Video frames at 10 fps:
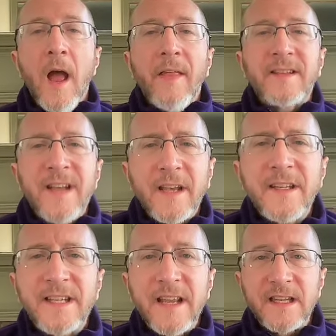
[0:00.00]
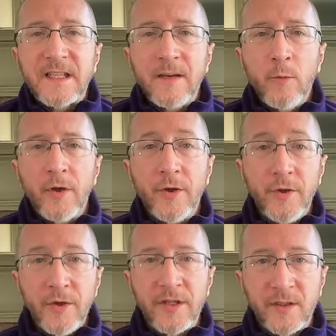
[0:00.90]
That's not to say that someone who
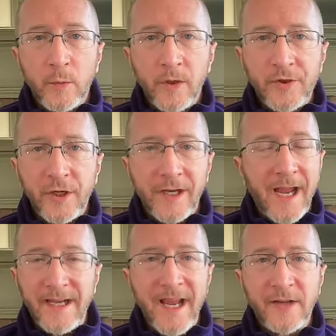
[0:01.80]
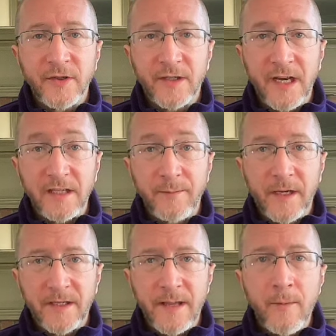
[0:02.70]
uses a wheelchair can't exercise,
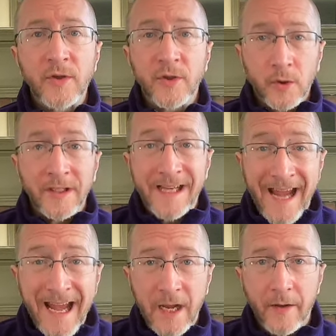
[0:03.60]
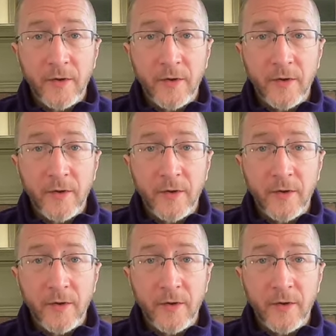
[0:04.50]
because they most certainly can.